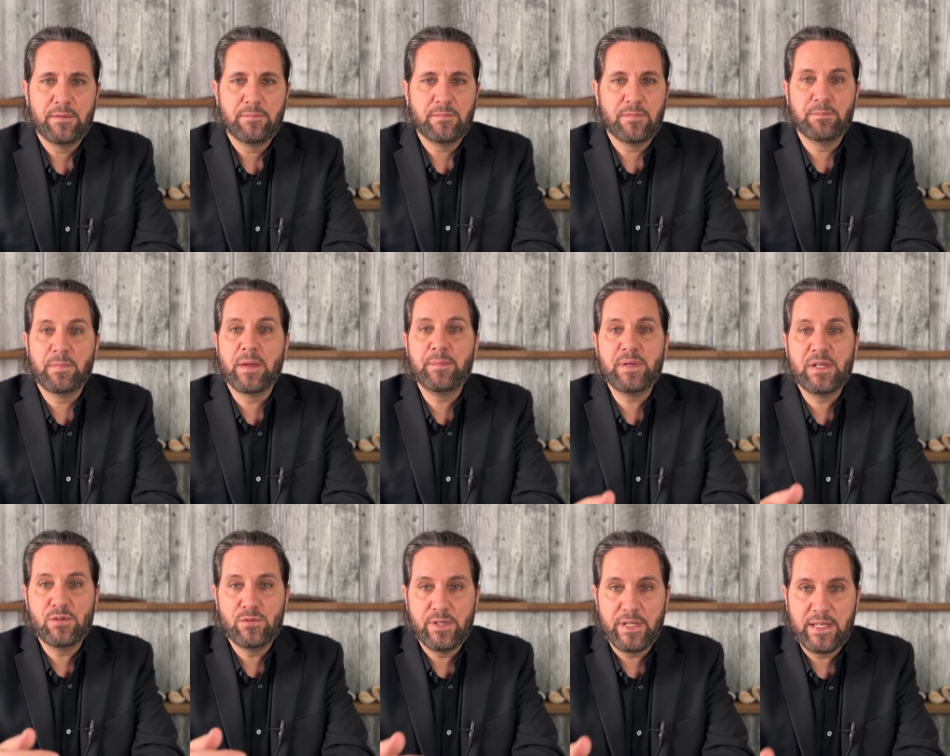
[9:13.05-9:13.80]
maybe
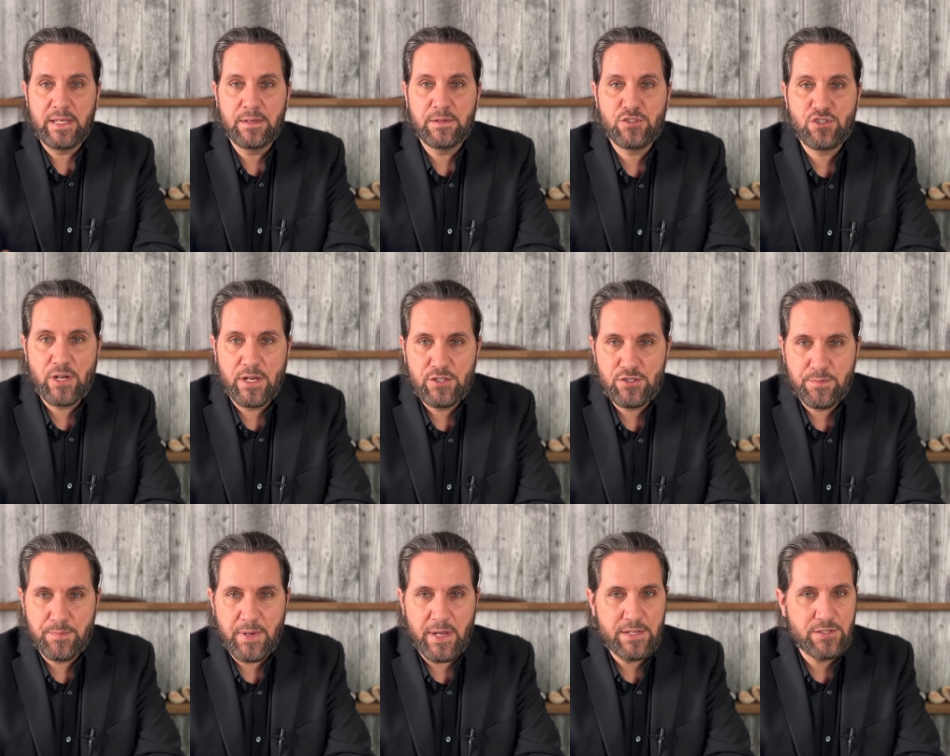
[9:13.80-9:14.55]
you need a change
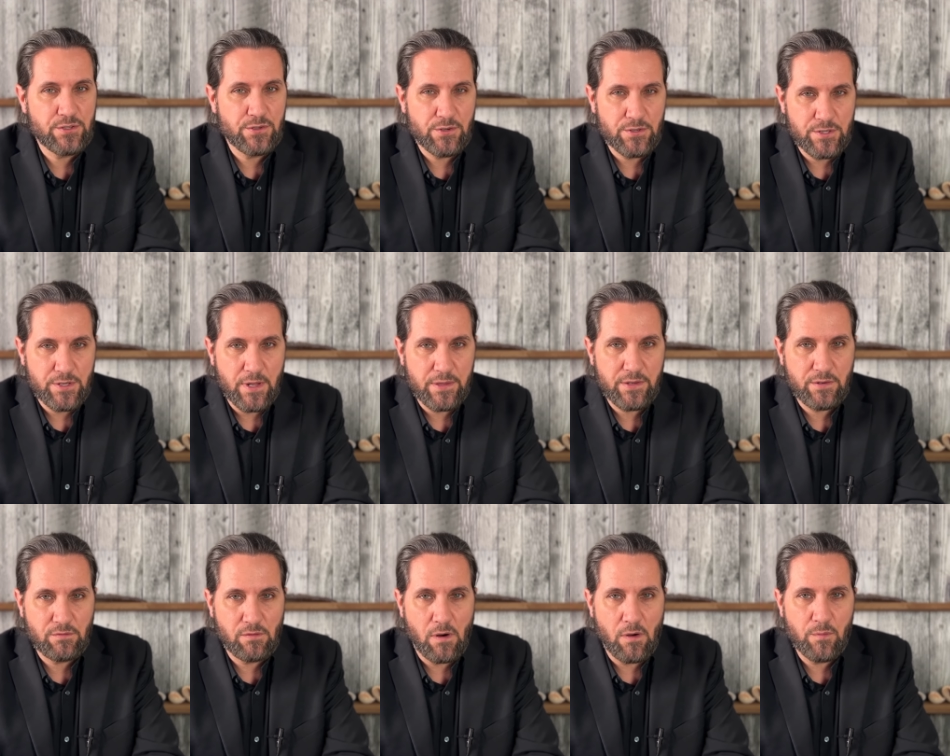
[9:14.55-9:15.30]
of pace and there's
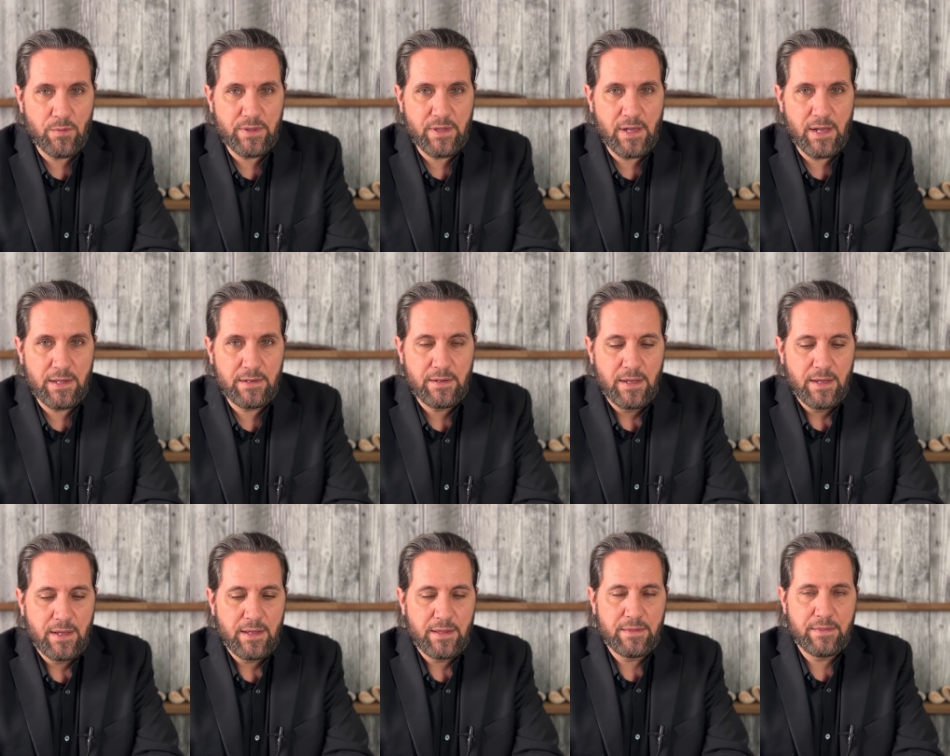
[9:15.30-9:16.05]
nothing wrong with that,
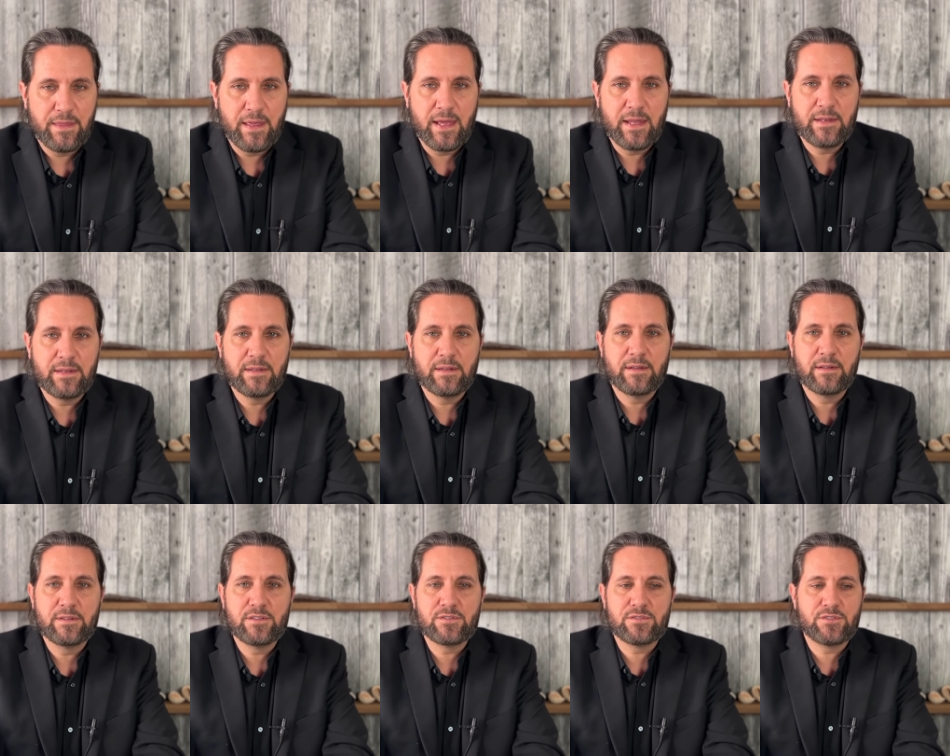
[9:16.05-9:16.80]
then
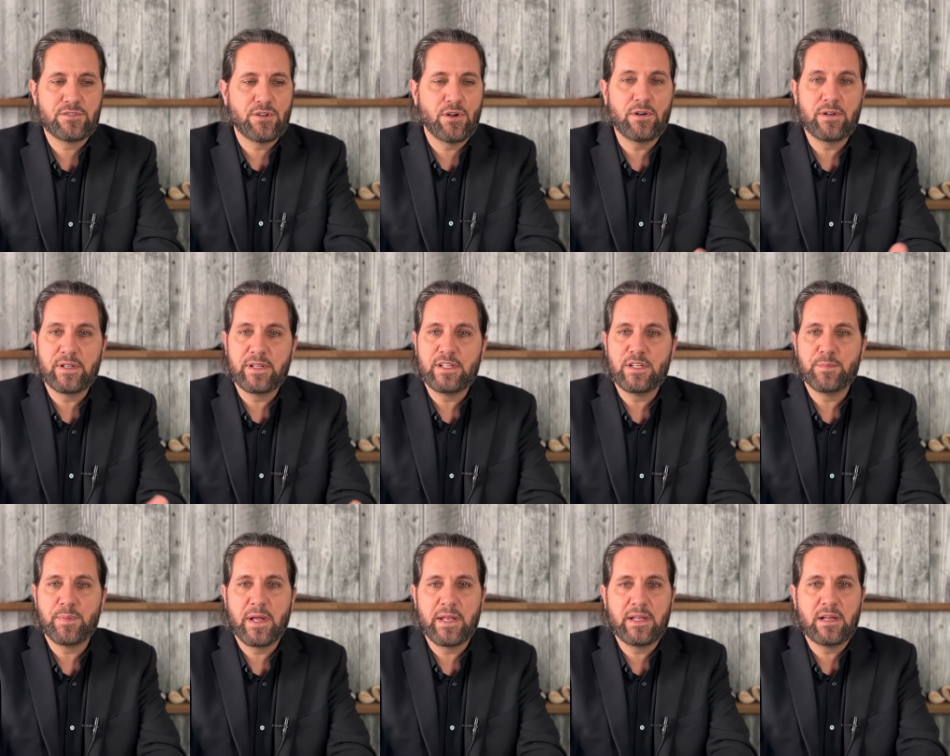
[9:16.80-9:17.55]
certainly
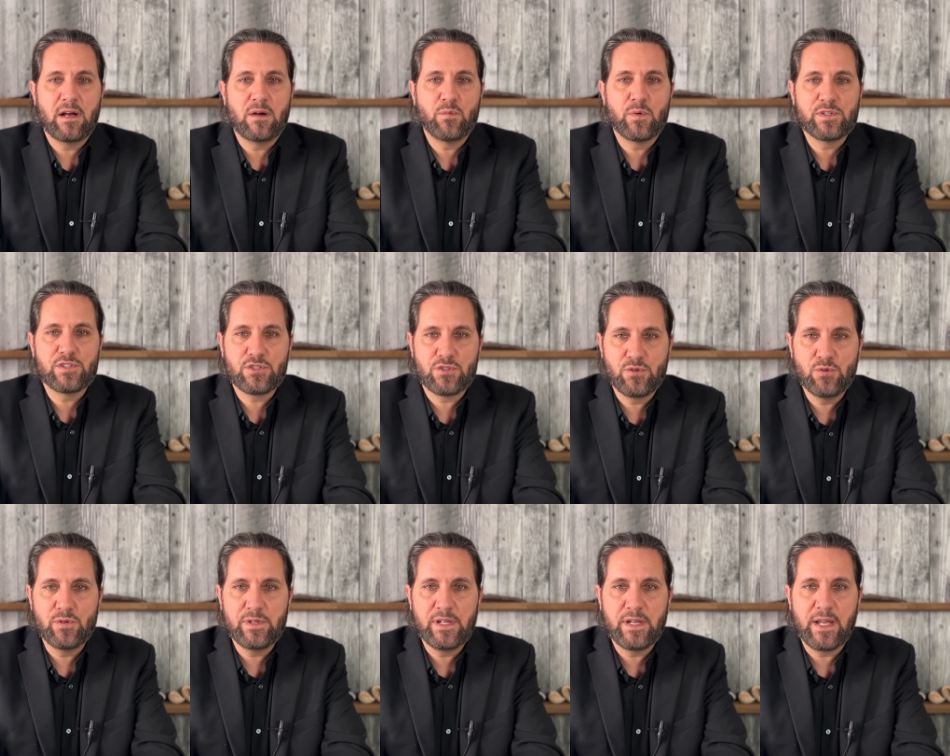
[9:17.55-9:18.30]
depending on what
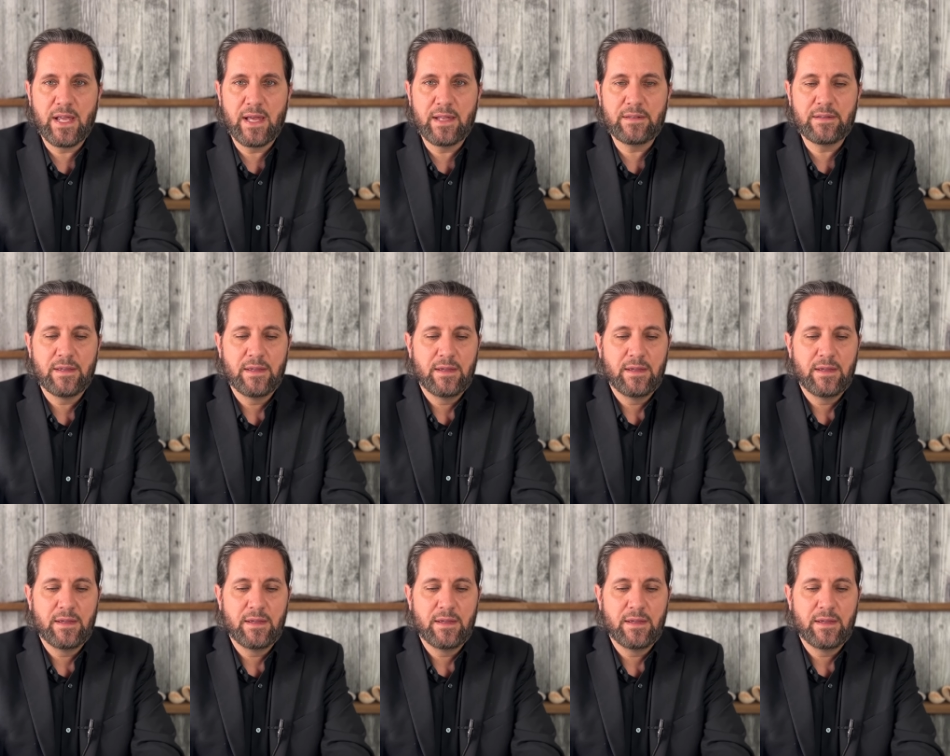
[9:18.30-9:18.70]
school you get,